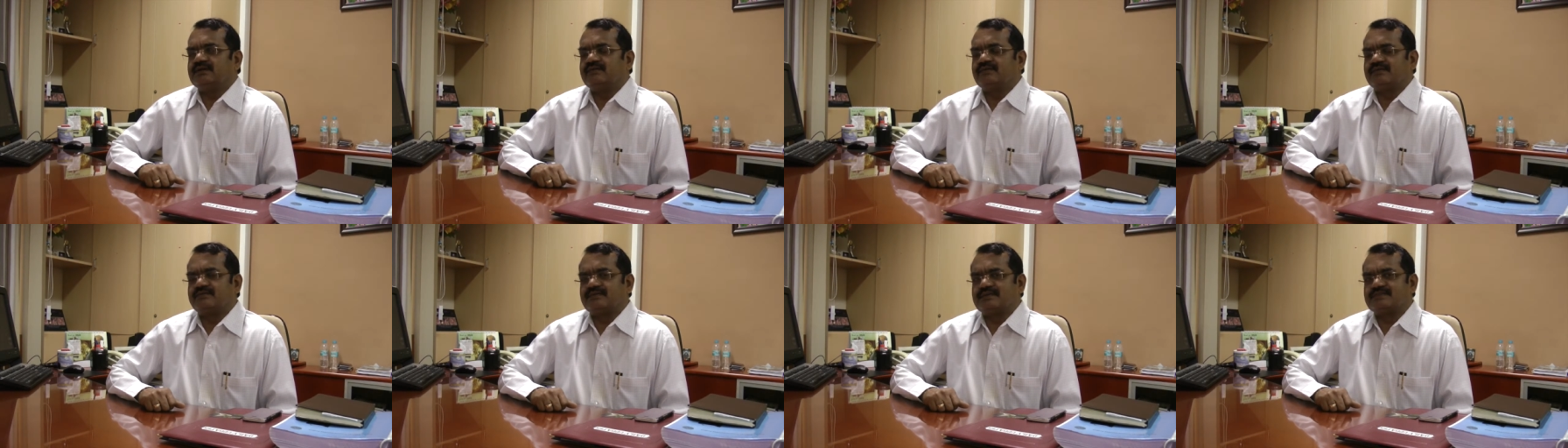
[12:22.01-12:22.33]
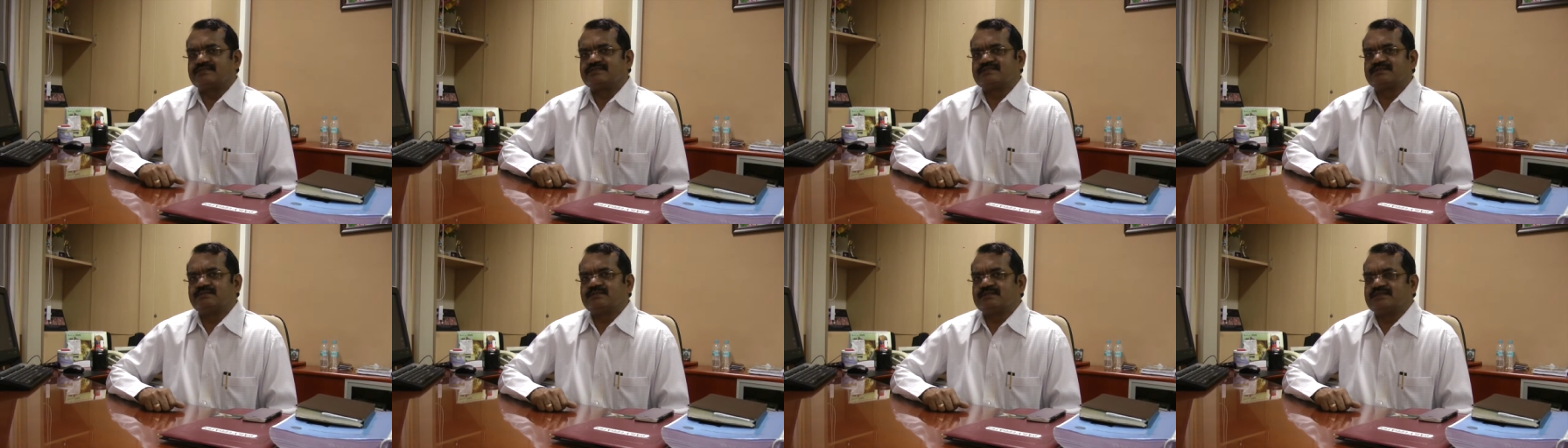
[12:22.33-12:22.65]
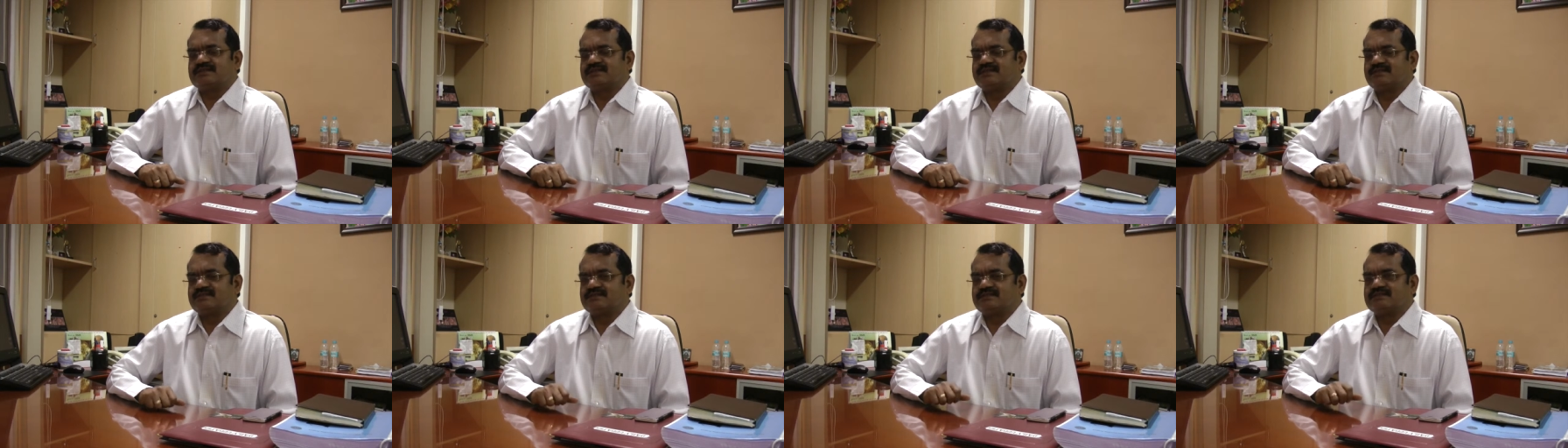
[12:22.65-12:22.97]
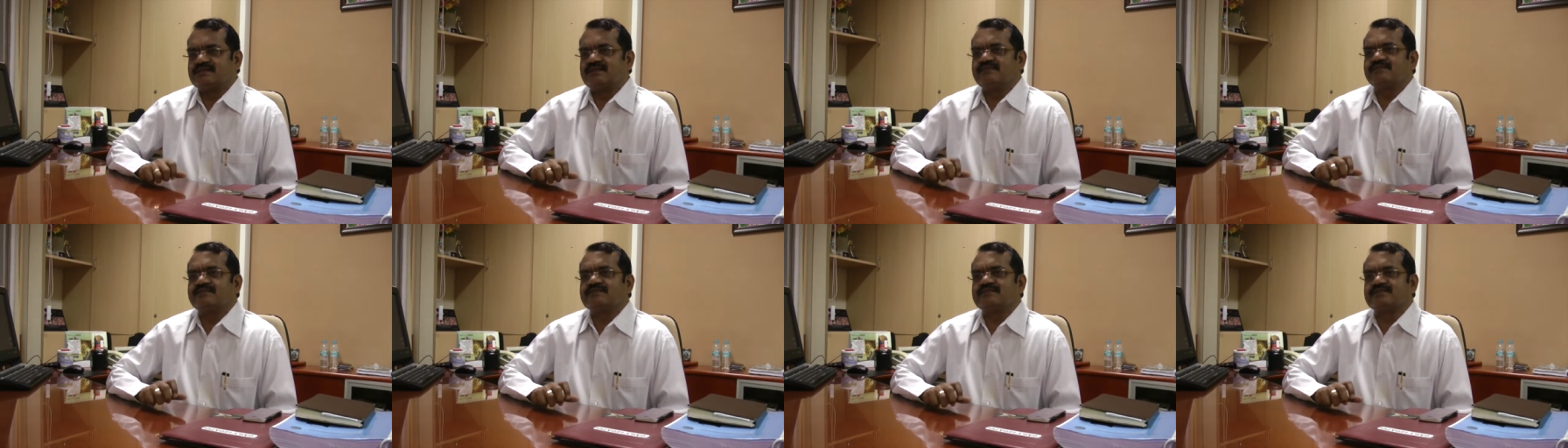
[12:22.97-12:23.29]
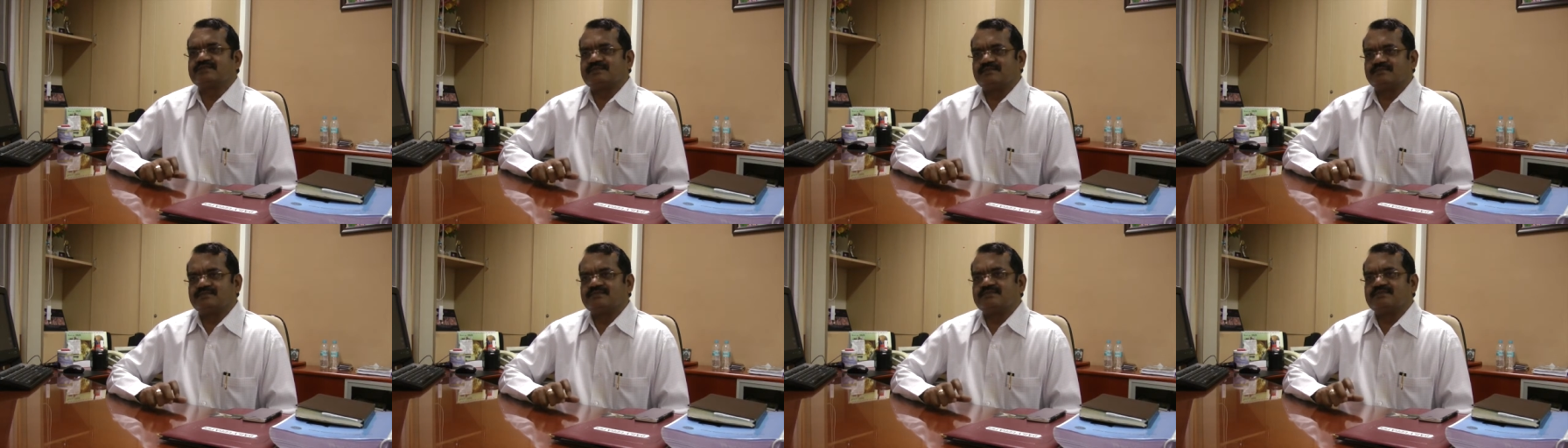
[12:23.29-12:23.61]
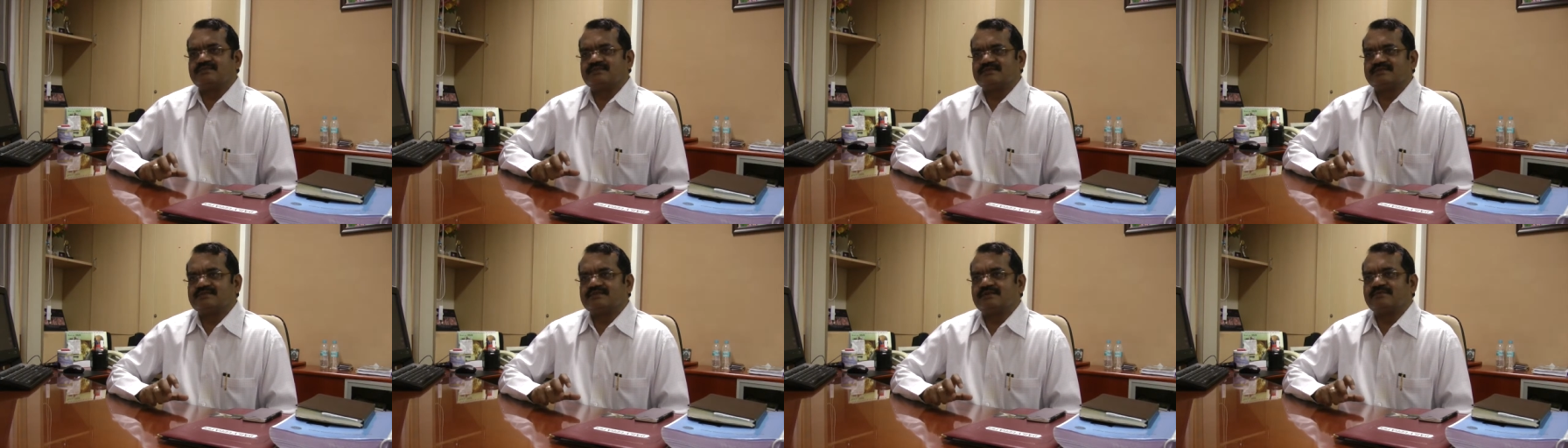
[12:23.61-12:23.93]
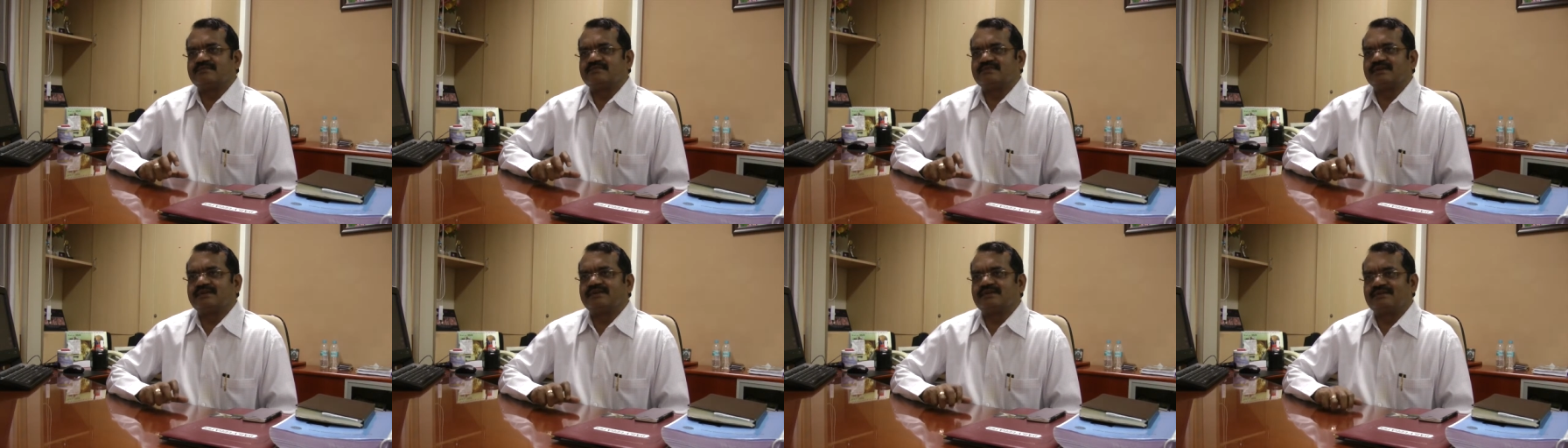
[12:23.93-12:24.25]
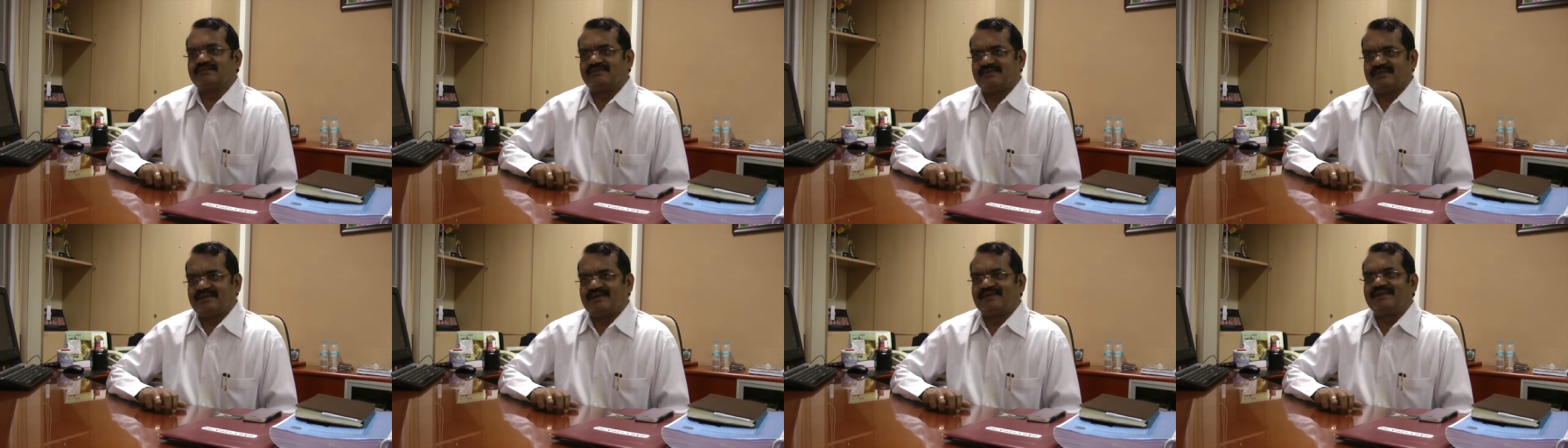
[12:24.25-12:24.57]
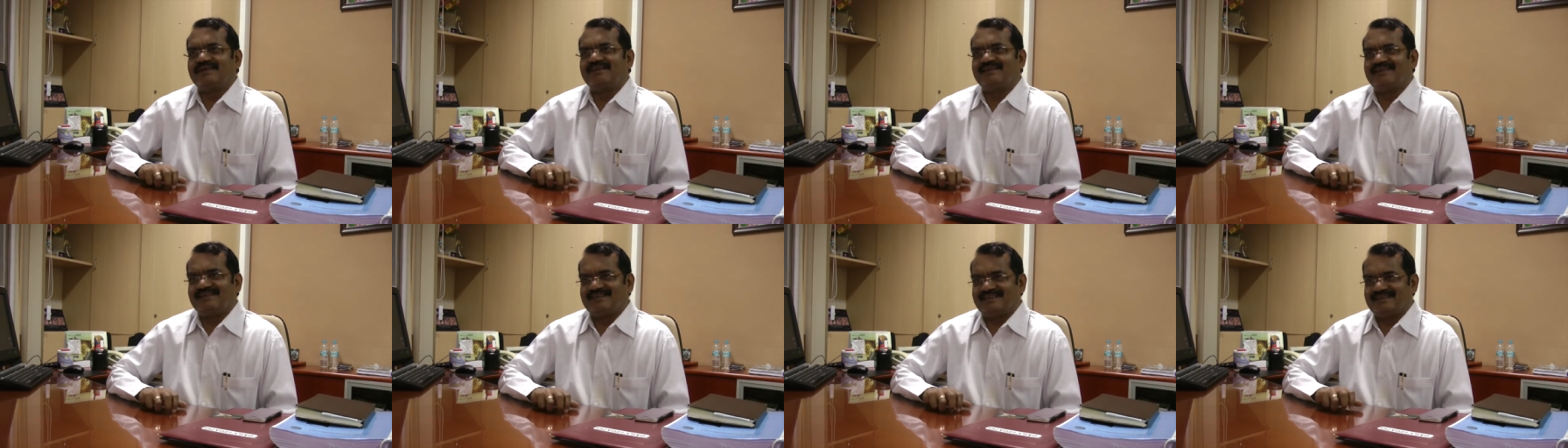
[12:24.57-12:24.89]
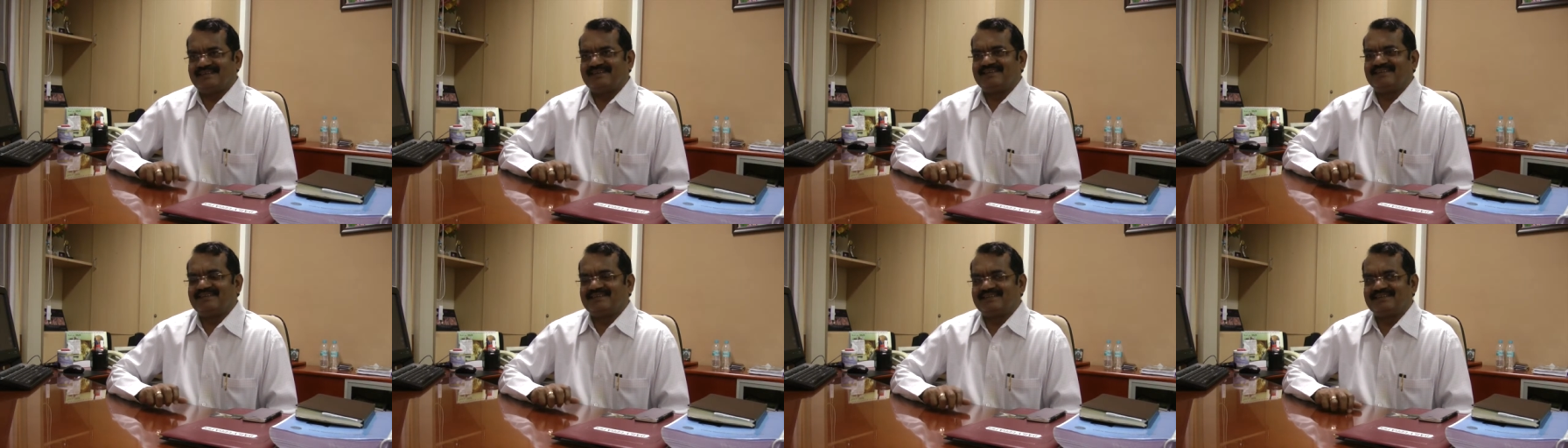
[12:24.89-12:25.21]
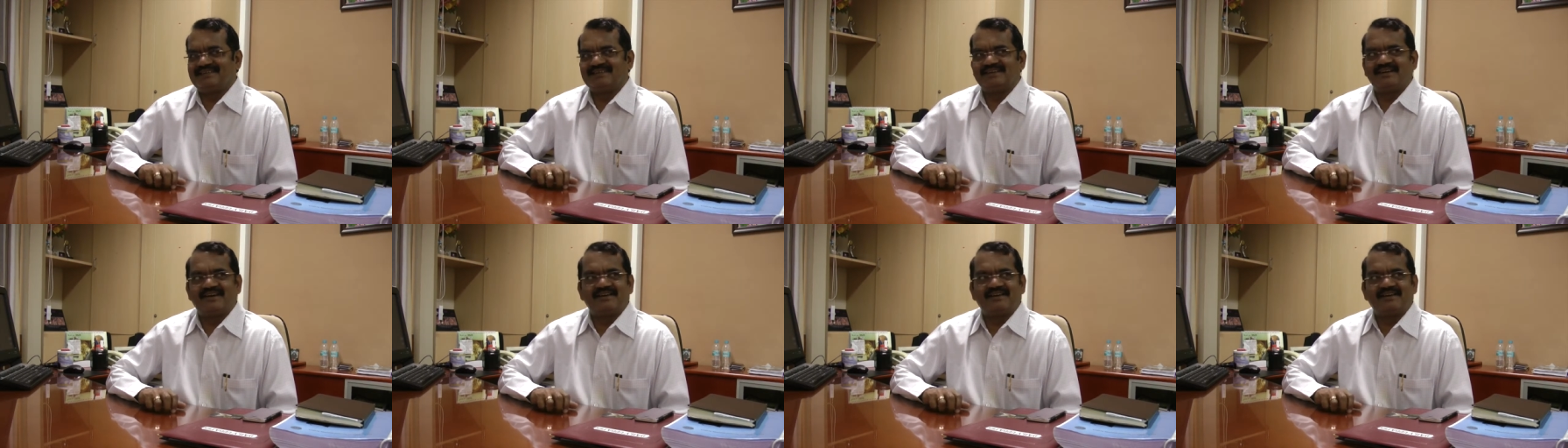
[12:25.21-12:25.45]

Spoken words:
our first mission itself is some sort of thing.